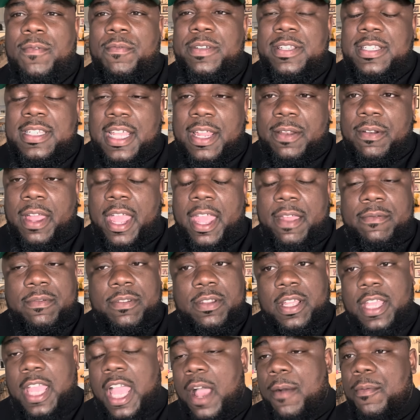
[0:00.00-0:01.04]
we said, the
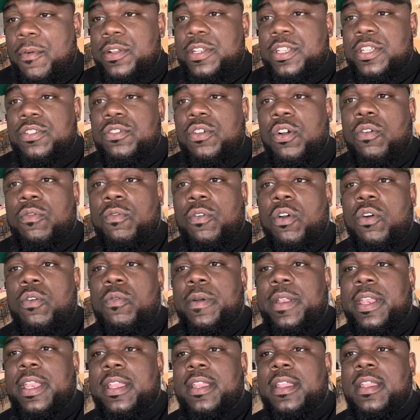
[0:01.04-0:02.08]
Cowboys just going to roll
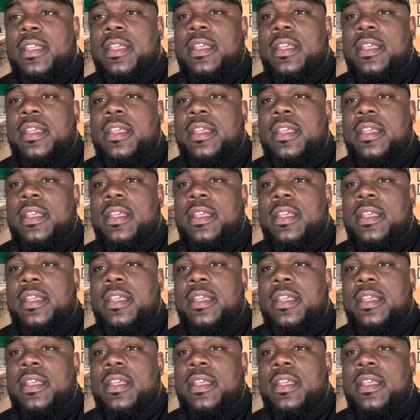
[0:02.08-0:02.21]
with it